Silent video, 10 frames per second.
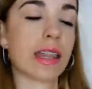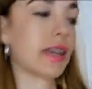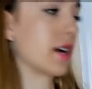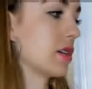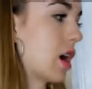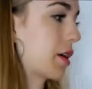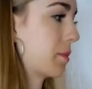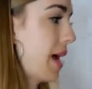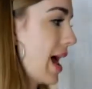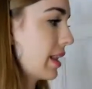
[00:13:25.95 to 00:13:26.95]
Their
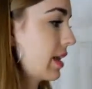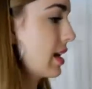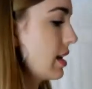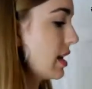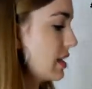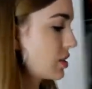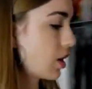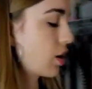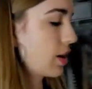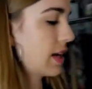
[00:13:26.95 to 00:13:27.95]
daughter Madeline is
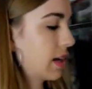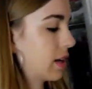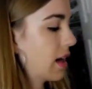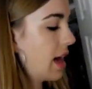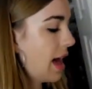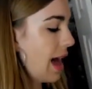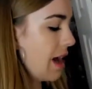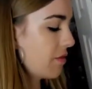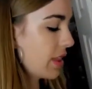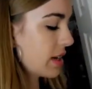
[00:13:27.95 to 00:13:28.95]
turning,
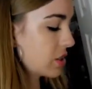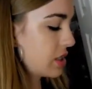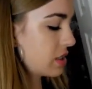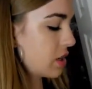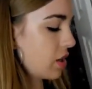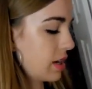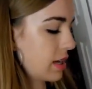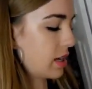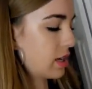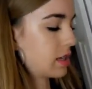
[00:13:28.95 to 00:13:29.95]
I feel like she's
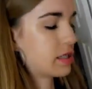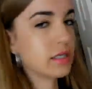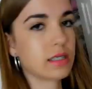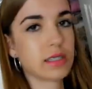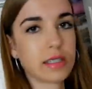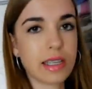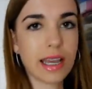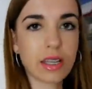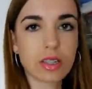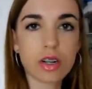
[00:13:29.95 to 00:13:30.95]
turning
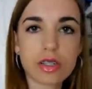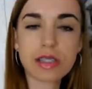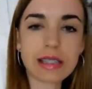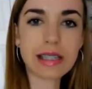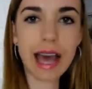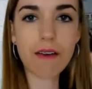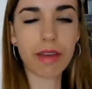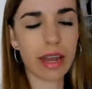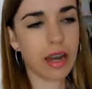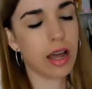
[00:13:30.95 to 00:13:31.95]
6 or
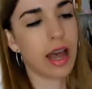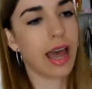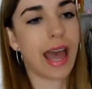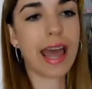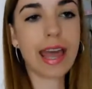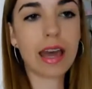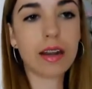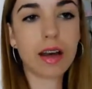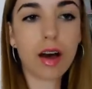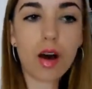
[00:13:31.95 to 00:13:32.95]
7,
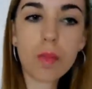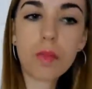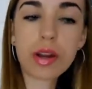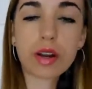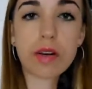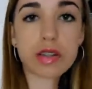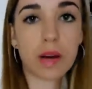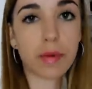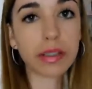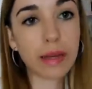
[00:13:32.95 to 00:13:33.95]
and we are going to
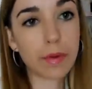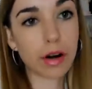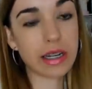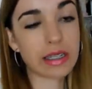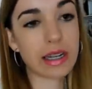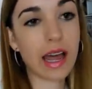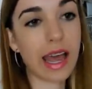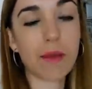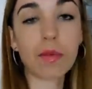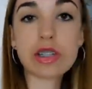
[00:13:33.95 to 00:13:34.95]
her birthday party
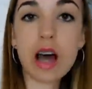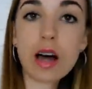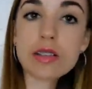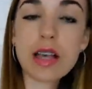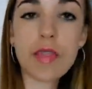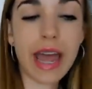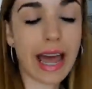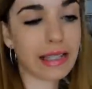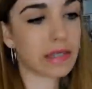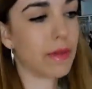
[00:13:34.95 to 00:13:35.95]
tonight, which also they
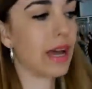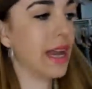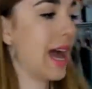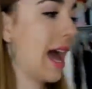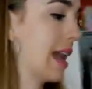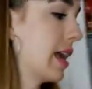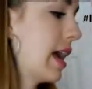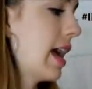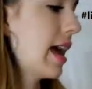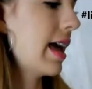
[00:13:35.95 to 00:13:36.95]
asked my dad
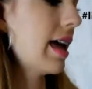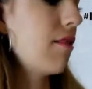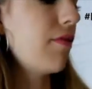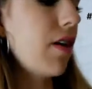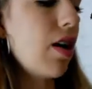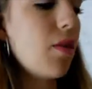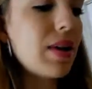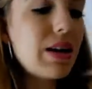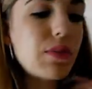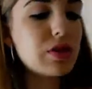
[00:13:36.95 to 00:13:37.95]
if
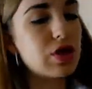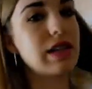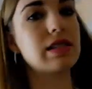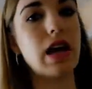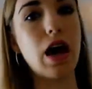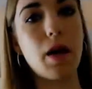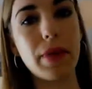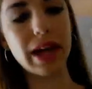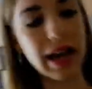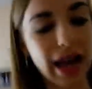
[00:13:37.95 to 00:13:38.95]
he would dress
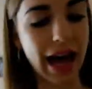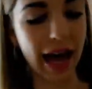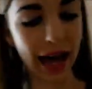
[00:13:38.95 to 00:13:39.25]
up in